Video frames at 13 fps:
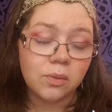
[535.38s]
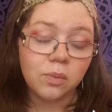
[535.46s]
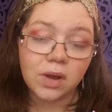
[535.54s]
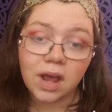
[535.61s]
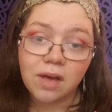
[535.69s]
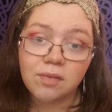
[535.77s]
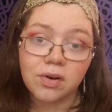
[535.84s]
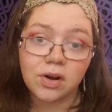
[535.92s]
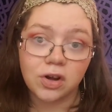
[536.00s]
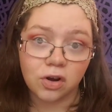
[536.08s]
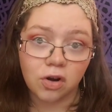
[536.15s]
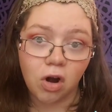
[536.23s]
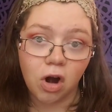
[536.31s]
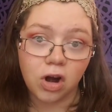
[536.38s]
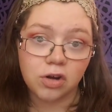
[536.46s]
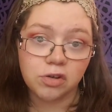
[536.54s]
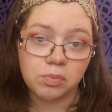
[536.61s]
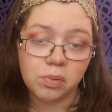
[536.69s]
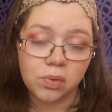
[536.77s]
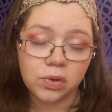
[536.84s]
Whatever your heart
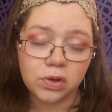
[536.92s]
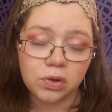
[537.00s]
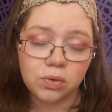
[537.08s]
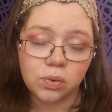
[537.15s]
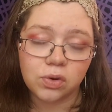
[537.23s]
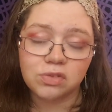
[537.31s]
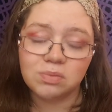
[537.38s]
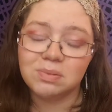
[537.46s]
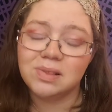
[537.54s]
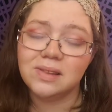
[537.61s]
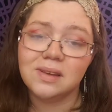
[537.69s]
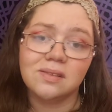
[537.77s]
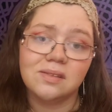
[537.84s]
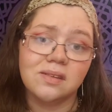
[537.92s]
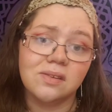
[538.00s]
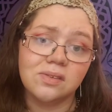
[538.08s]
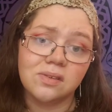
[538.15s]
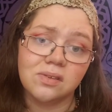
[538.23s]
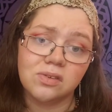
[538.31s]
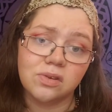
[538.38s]
is pulling you towards, please
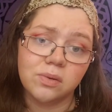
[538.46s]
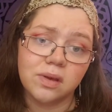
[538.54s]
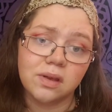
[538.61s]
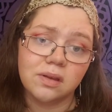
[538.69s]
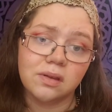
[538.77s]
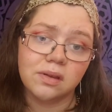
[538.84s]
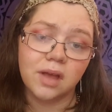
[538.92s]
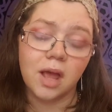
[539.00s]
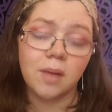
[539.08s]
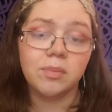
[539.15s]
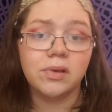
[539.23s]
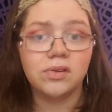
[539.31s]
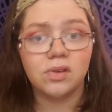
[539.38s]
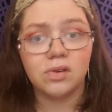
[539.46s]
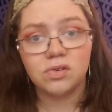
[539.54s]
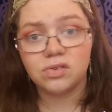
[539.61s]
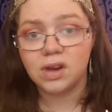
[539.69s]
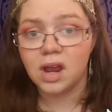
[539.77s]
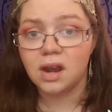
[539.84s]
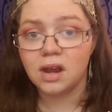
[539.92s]
listen to it. And please
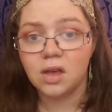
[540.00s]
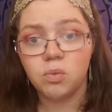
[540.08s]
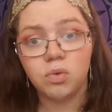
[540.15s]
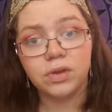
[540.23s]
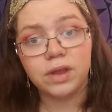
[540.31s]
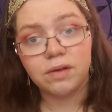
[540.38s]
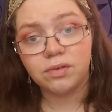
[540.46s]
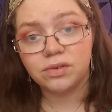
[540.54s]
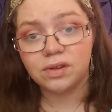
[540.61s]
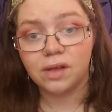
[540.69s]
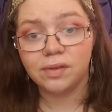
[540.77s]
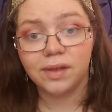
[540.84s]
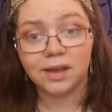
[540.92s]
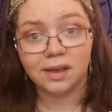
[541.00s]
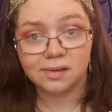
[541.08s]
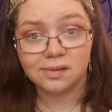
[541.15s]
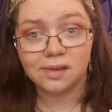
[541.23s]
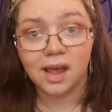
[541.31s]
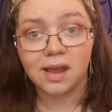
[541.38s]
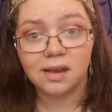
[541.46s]
understand, it will never sound like
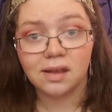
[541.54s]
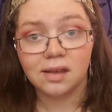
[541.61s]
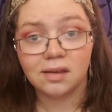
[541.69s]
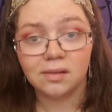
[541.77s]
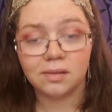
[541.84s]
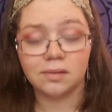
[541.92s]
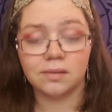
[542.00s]
anxiety.